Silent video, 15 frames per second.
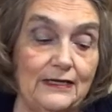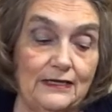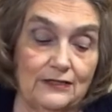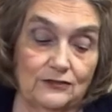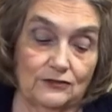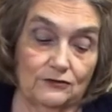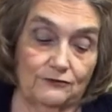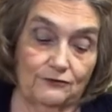
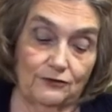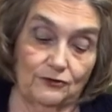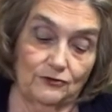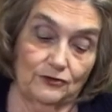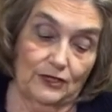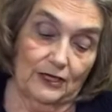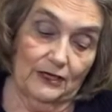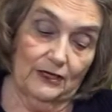So first
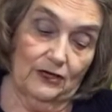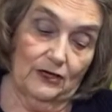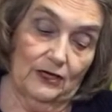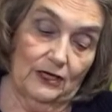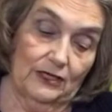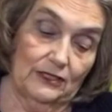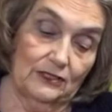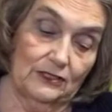I
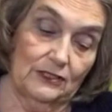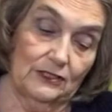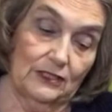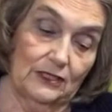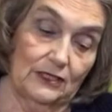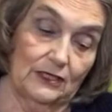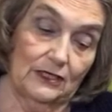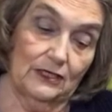got,
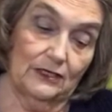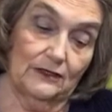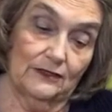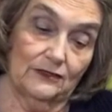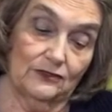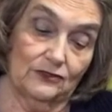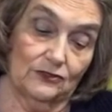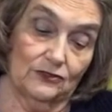
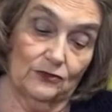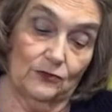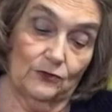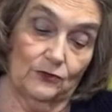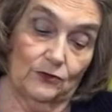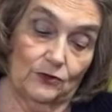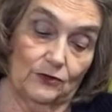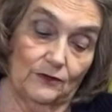this is
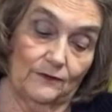cool.